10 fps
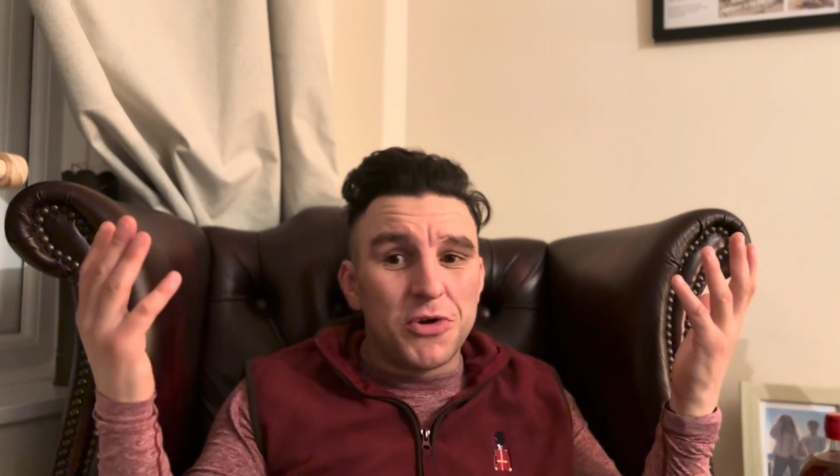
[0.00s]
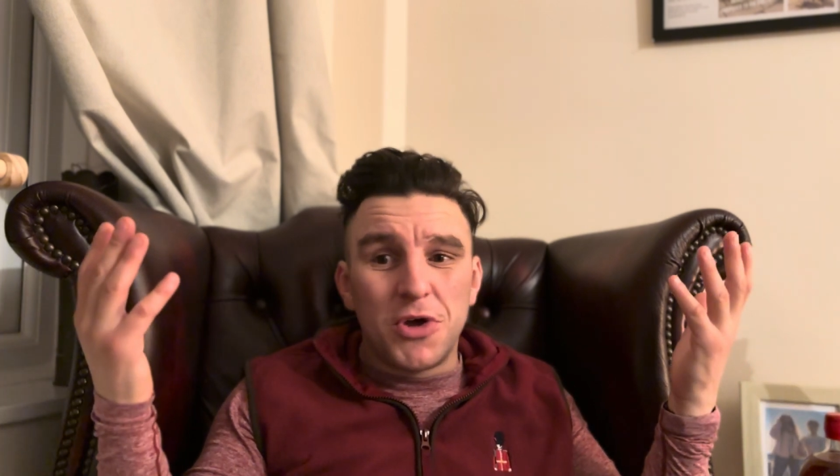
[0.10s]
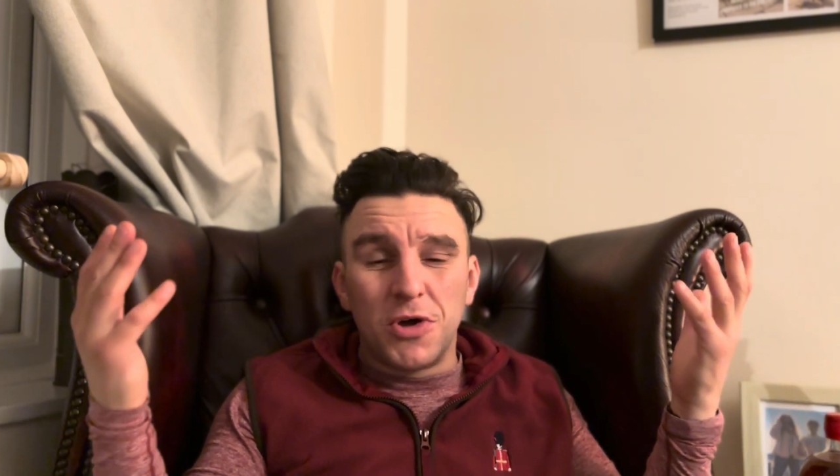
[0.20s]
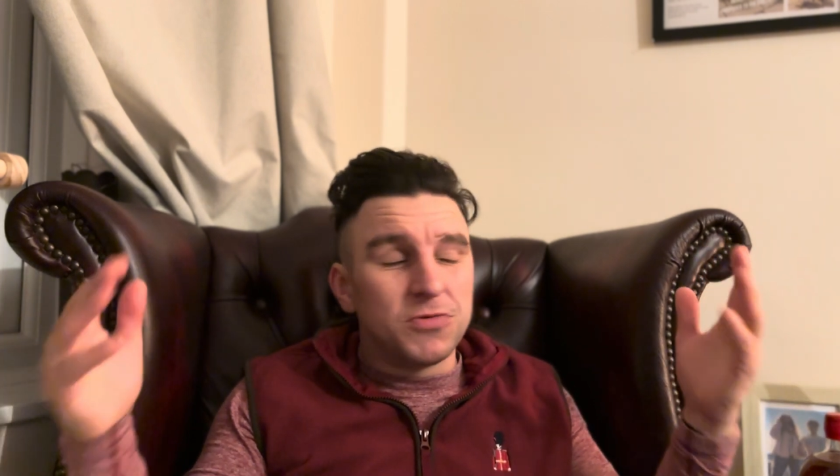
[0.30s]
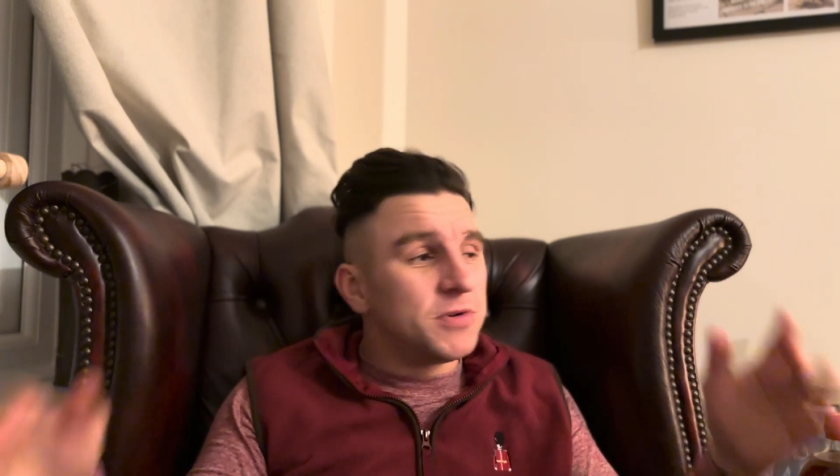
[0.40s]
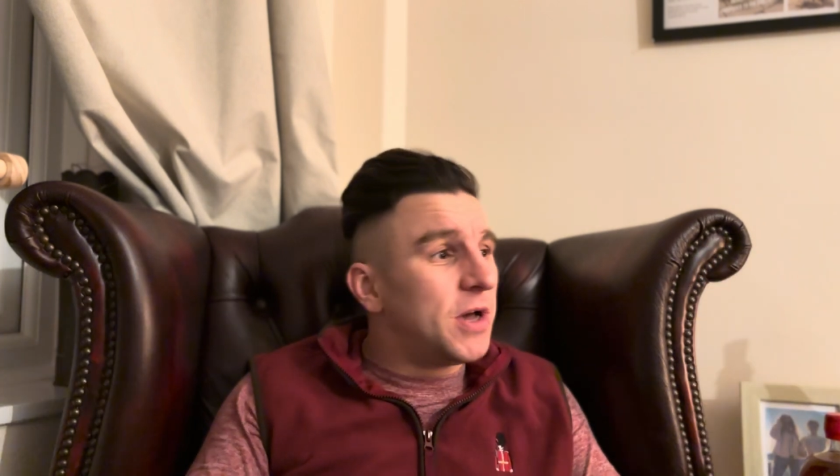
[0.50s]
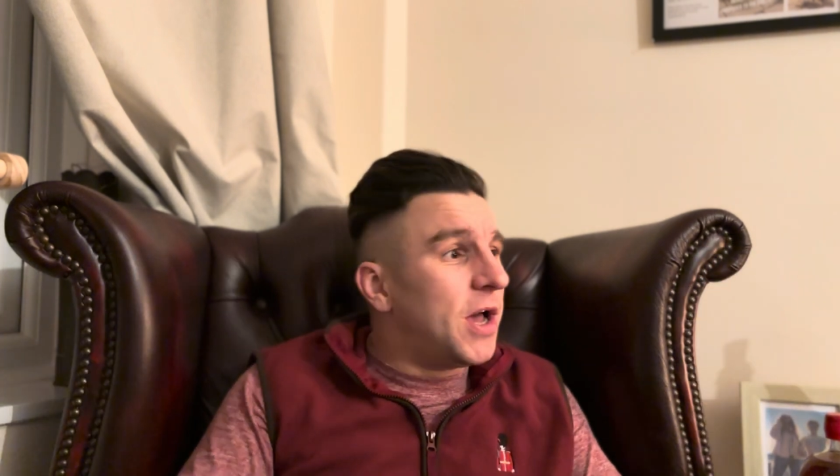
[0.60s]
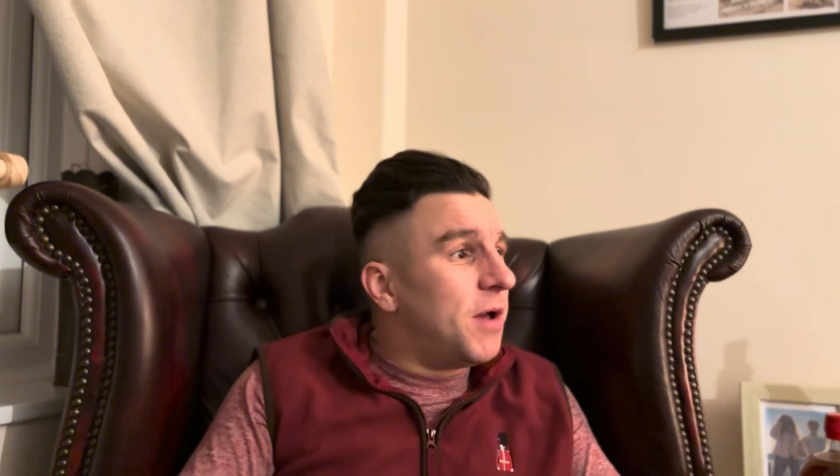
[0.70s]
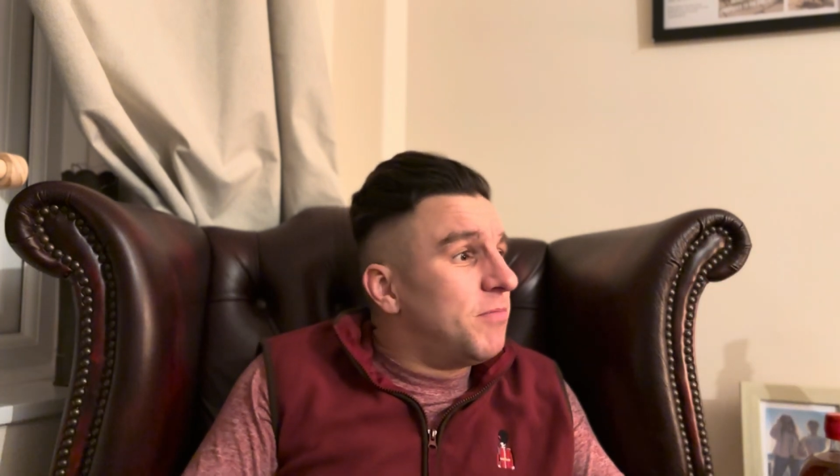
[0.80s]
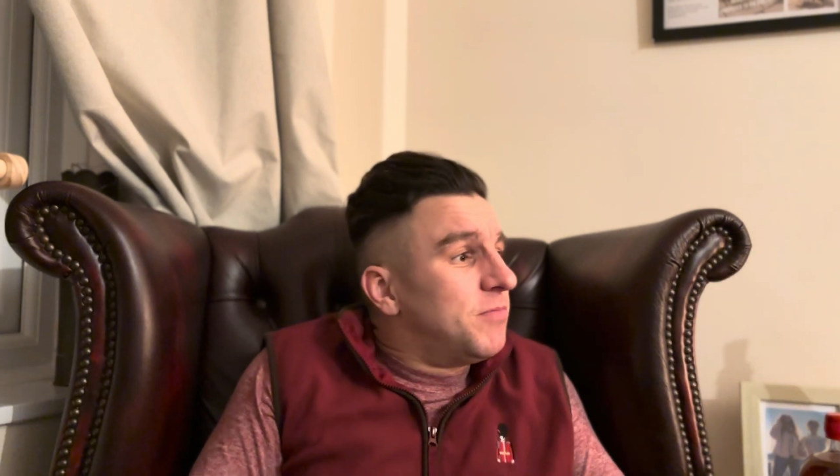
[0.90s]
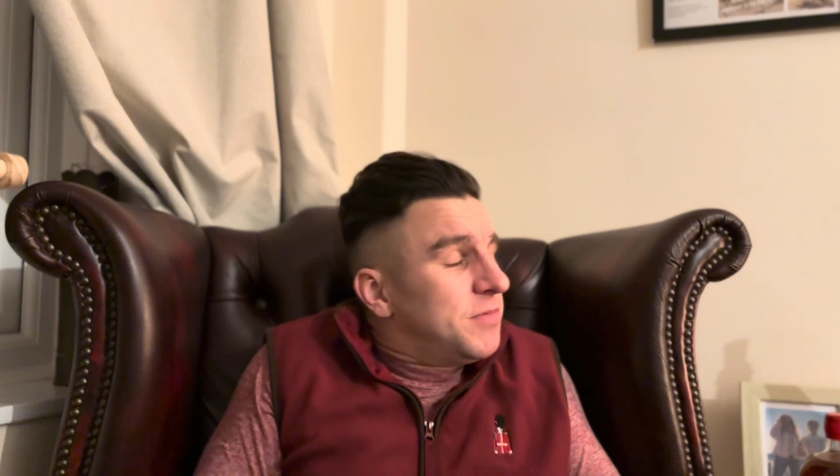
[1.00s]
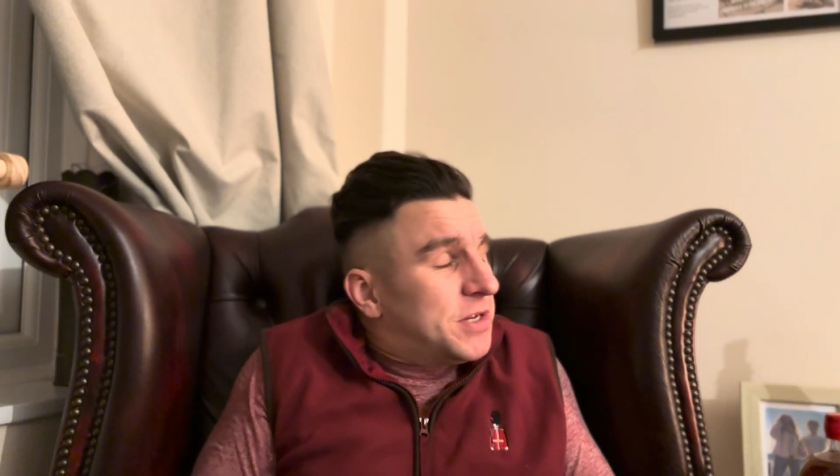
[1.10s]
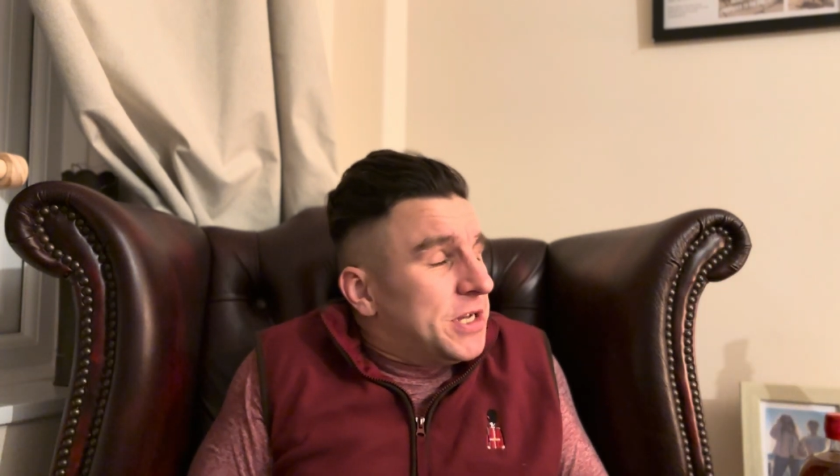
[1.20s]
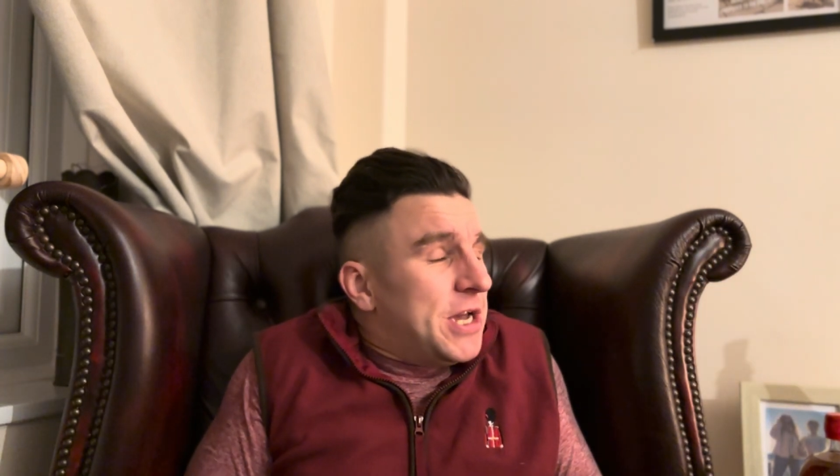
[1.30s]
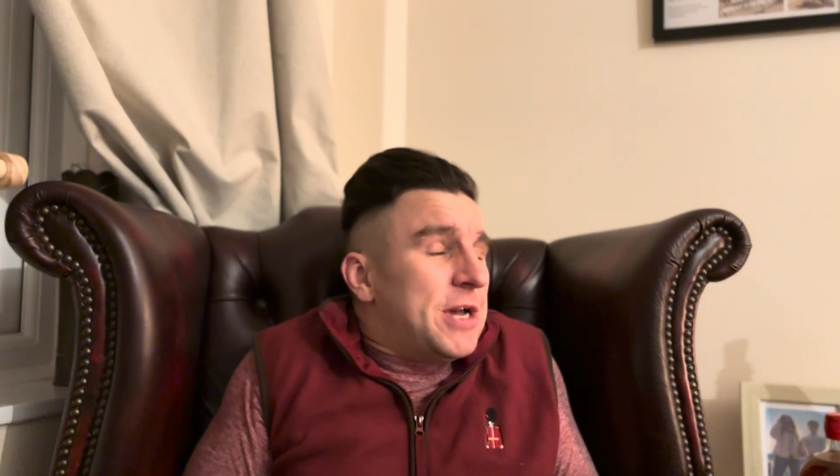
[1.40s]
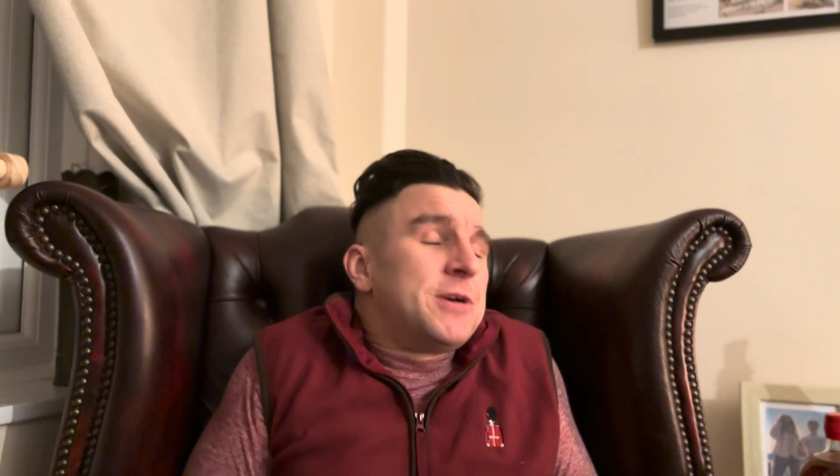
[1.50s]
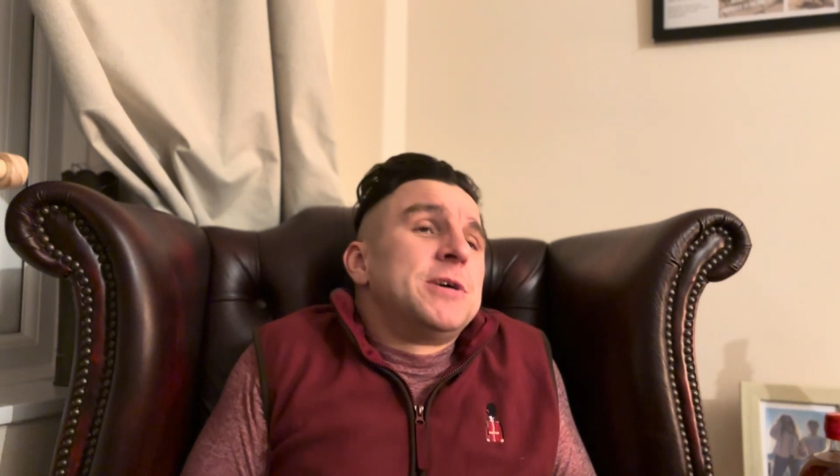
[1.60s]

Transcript: know. So